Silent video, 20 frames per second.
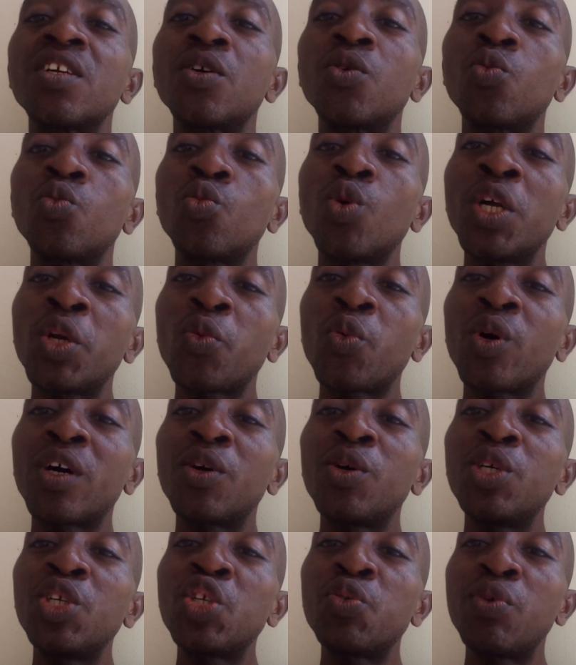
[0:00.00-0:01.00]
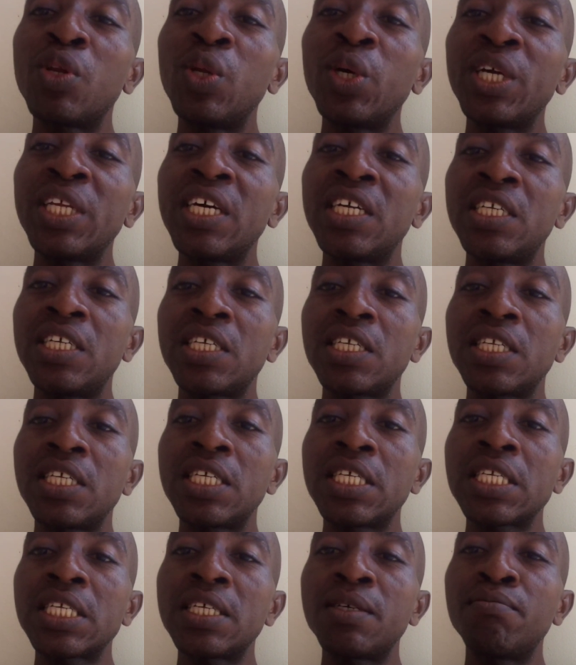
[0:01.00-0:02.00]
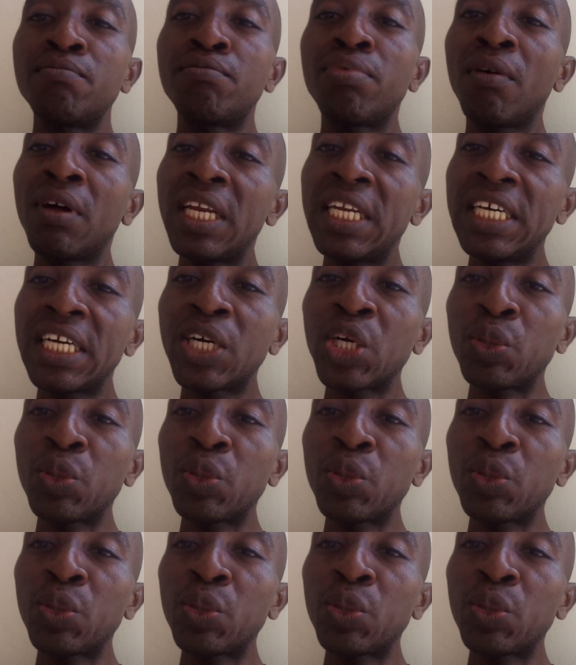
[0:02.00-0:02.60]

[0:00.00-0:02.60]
What we're going to be looking at is the symbolic